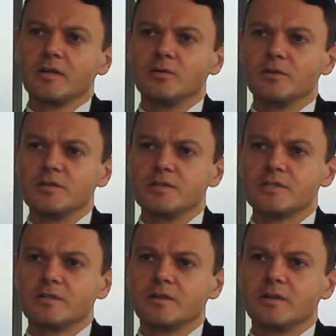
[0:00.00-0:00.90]

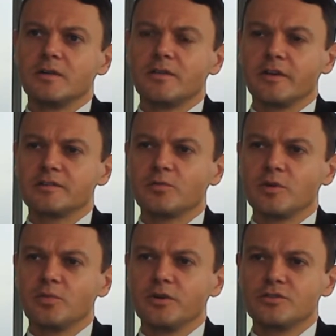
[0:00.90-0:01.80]
was
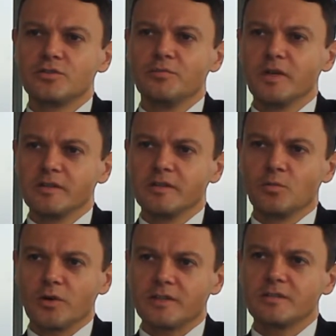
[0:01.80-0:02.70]
31.2 million
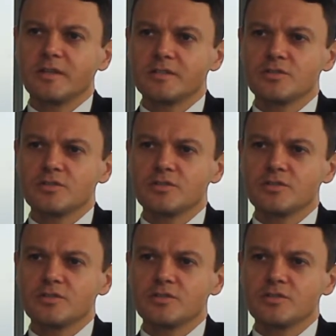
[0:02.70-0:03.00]
working days,